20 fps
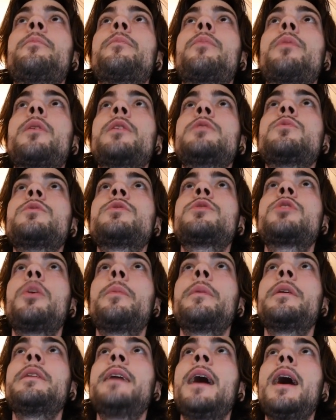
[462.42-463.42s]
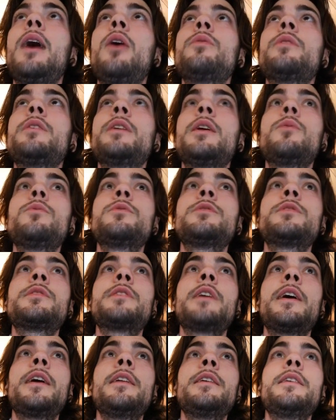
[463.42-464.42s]
price was coming down and I was
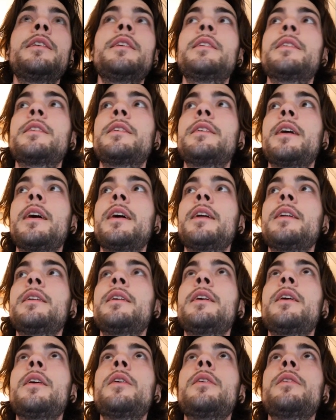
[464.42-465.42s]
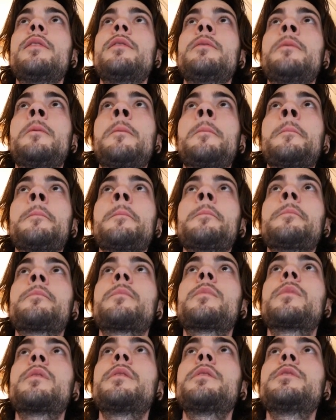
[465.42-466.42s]
scaling in again.
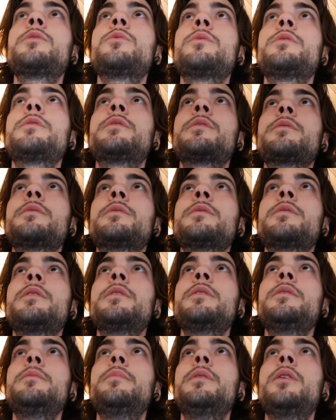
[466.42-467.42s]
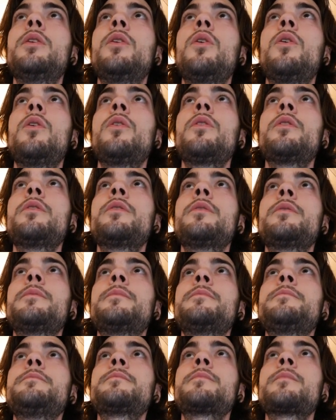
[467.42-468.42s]
This one is a little bit longer.
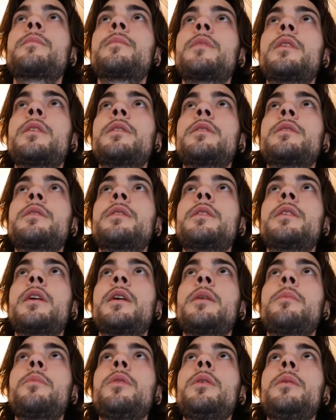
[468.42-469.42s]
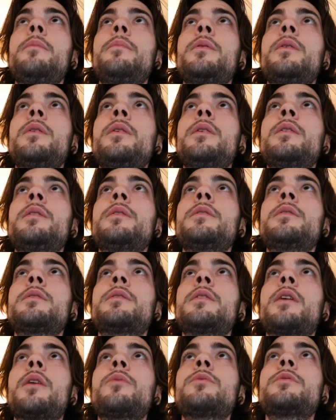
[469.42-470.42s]
Then it came up.
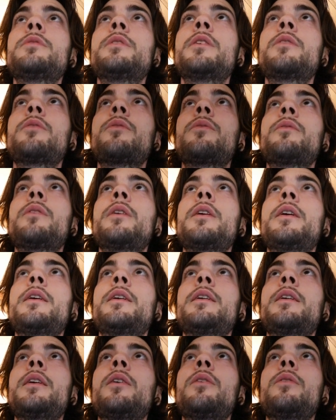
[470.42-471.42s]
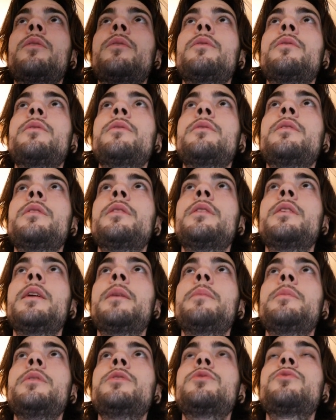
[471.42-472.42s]
I was like, all right, now
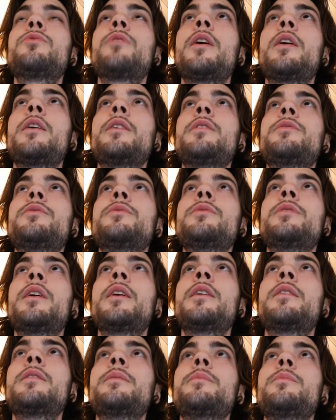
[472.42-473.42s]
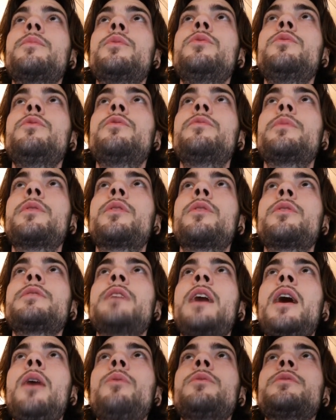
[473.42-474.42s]
let me try to get a move,
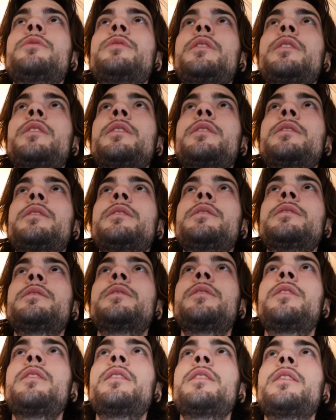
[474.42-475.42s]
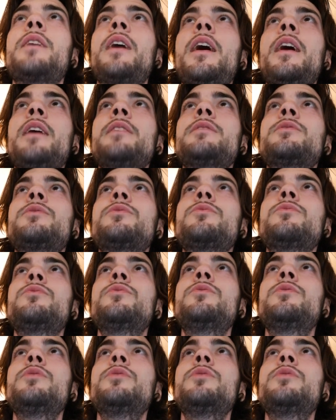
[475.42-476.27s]
because I was thinking this thing has to